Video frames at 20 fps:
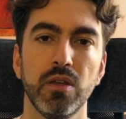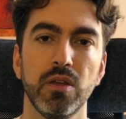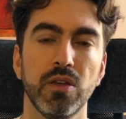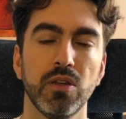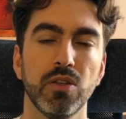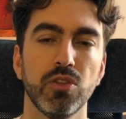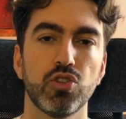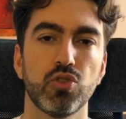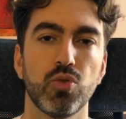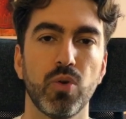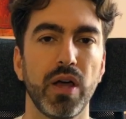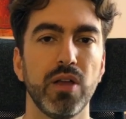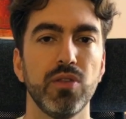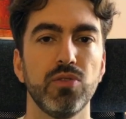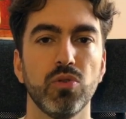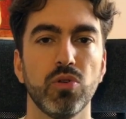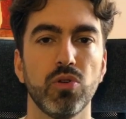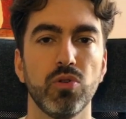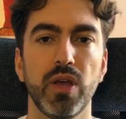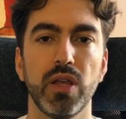try
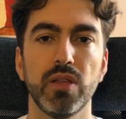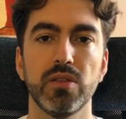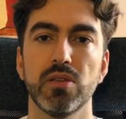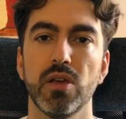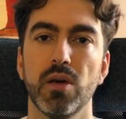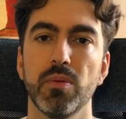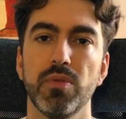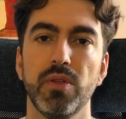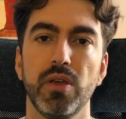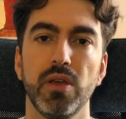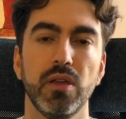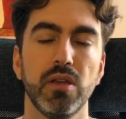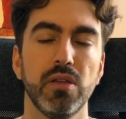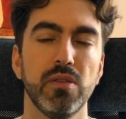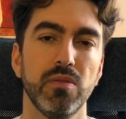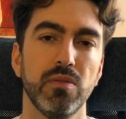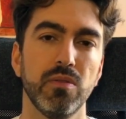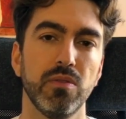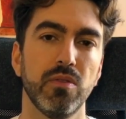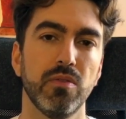to create something
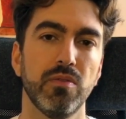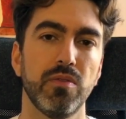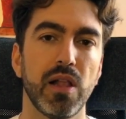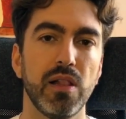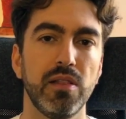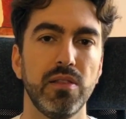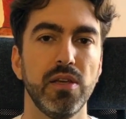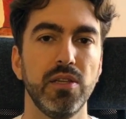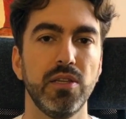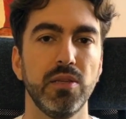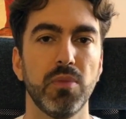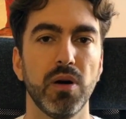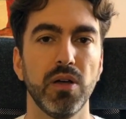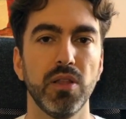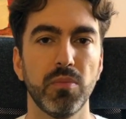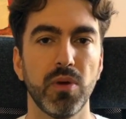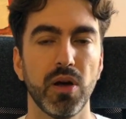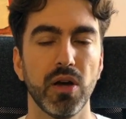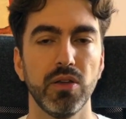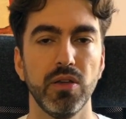and validate it by the
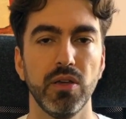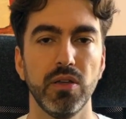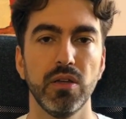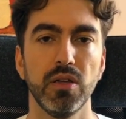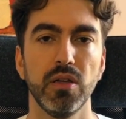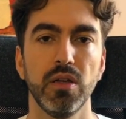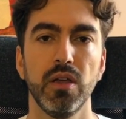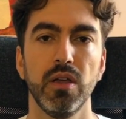market.